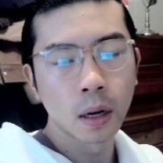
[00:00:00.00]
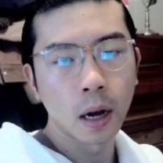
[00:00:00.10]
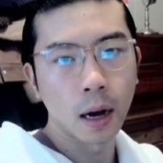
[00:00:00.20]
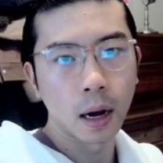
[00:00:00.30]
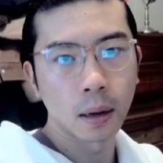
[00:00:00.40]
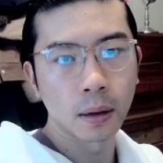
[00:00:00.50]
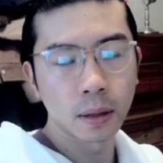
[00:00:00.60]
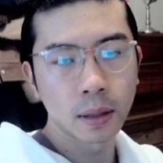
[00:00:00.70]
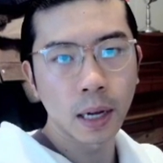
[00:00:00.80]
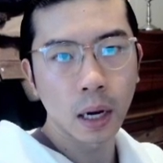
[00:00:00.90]

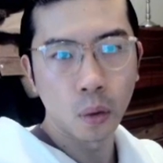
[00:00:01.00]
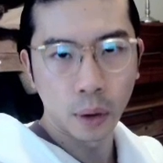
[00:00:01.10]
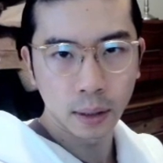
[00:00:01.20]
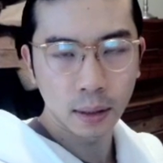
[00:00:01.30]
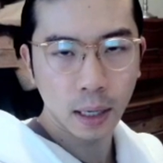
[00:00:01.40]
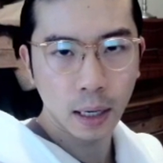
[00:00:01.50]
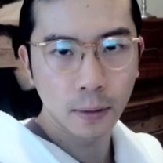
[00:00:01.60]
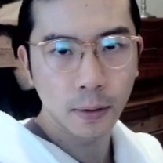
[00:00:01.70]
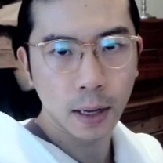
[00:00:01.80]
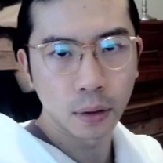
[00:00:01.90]
Stay
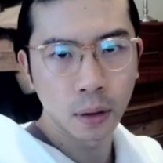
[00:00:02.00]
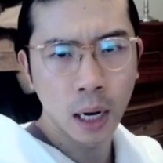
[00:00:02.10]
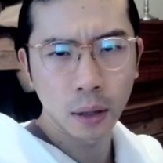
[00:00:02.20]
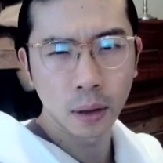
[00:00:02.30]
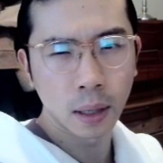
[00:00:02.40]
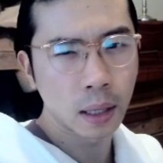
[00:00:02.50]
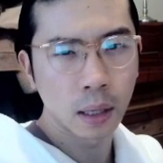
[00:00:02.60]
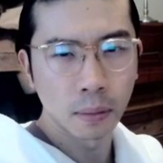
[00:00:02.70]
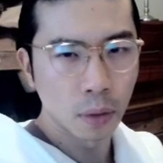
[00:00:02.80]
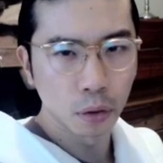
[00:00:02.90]
quantitative and not let
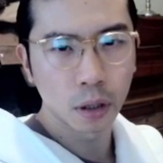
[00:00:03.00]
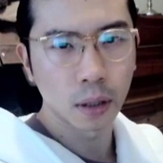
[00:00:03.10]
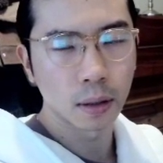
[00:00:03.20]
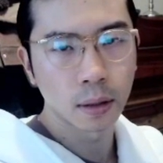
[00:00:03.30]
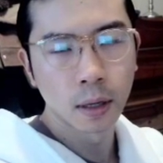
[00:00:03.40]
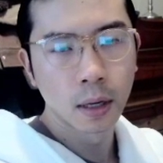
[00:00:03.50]
emotions